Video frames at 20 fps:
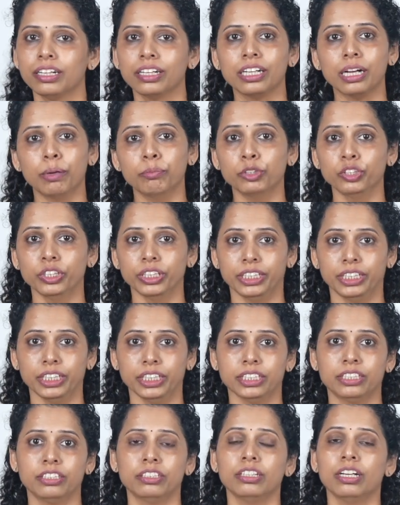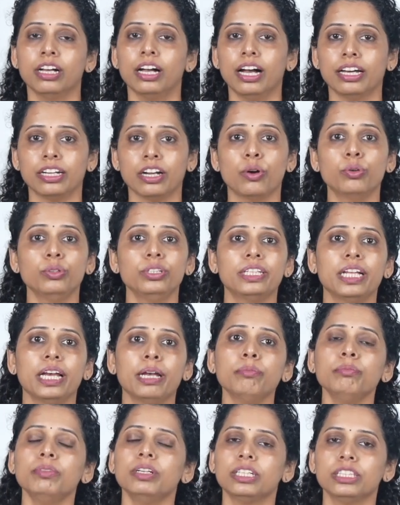communities. Around
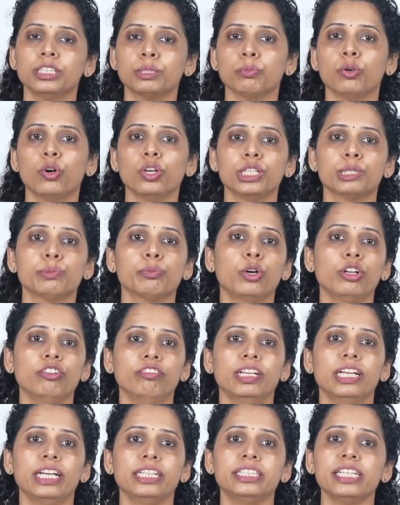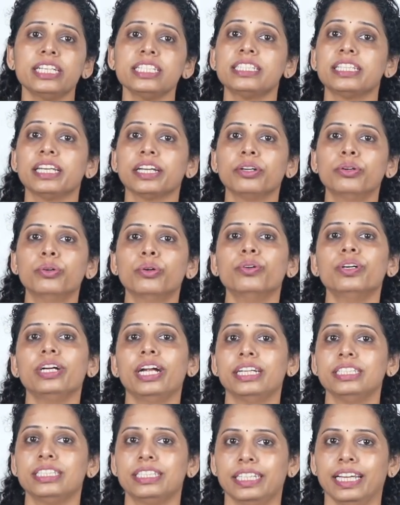them, small villages, they go
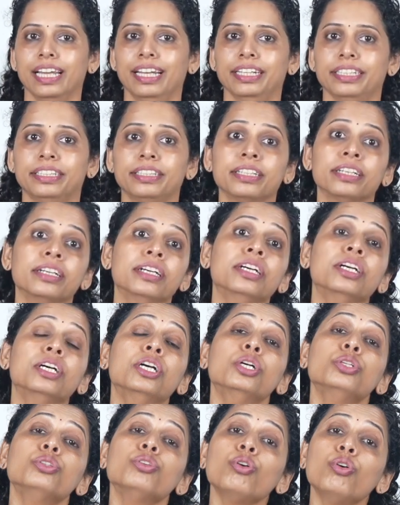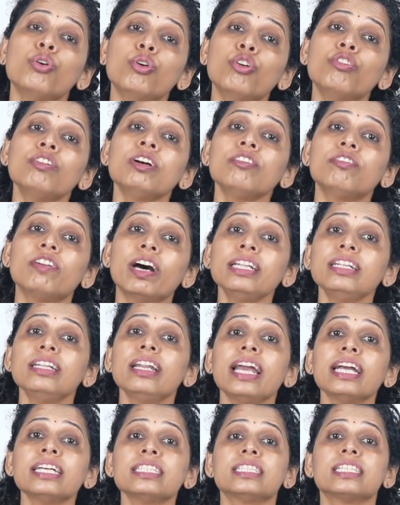and sell it. So, over
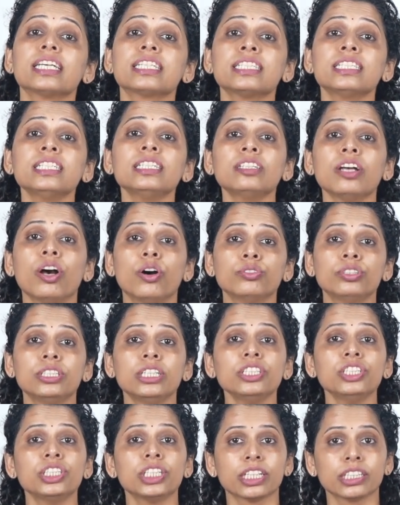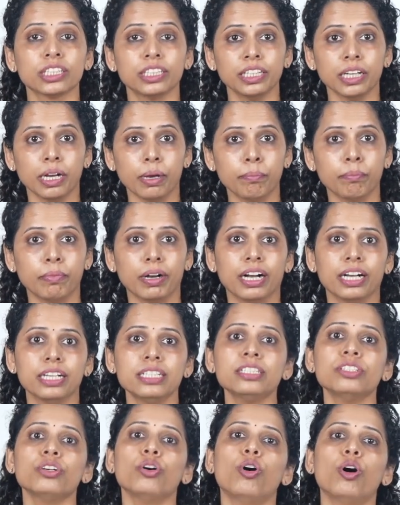1,60,000 Shakti
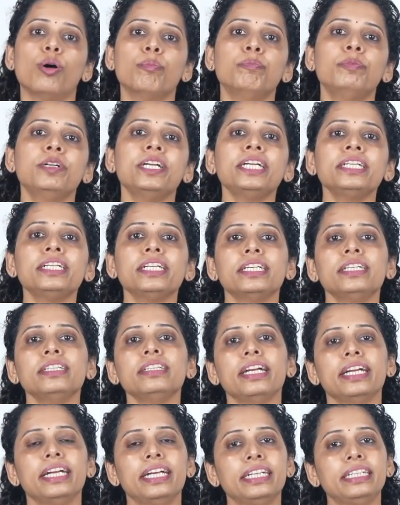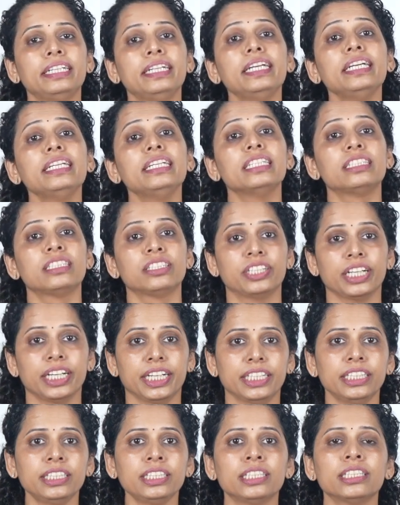Ammas operate in 18
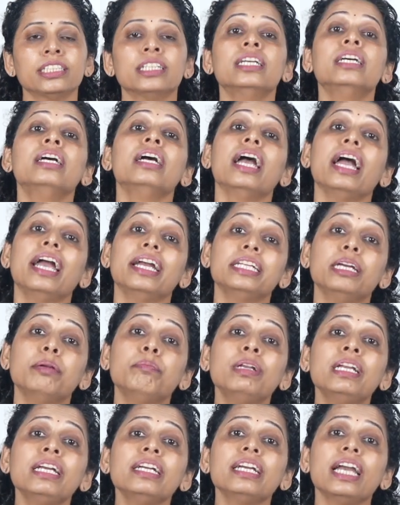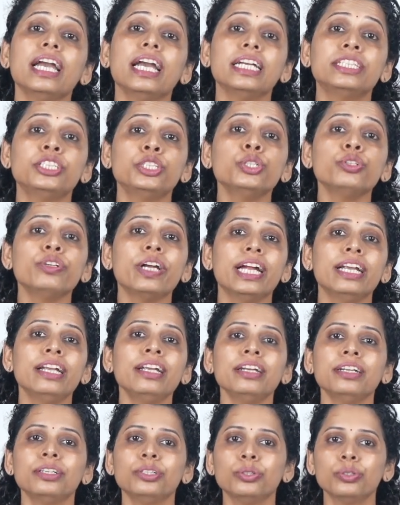states, enabling
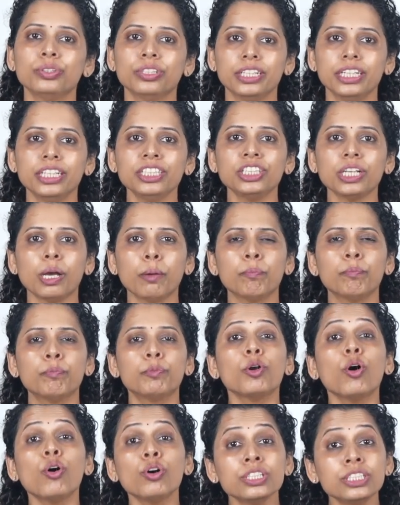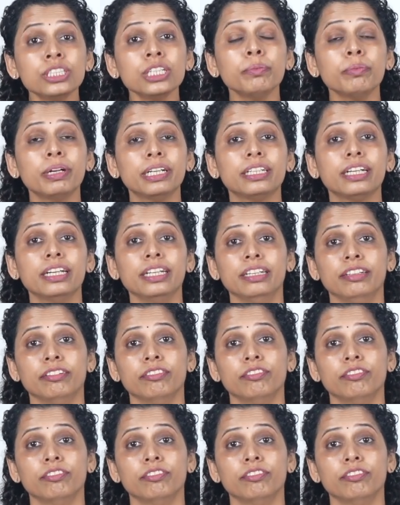HUL to reach approximately